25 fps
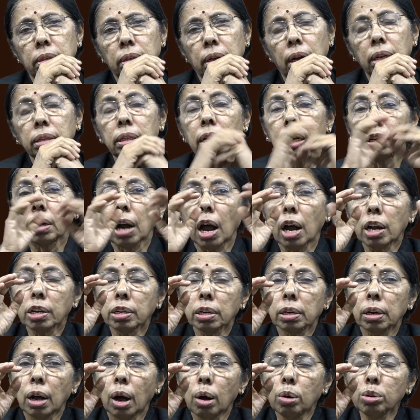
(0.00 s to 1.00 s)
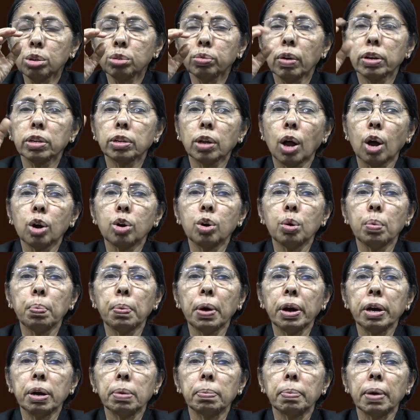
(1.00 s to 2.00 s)
And that house was
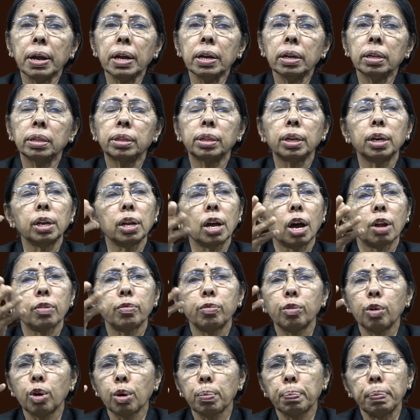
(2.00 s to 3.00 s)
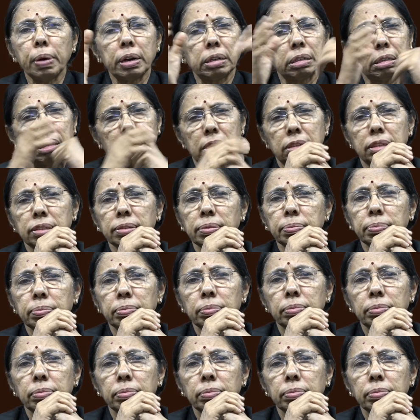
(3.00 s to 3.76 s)
occupied by 3 or 4 persons.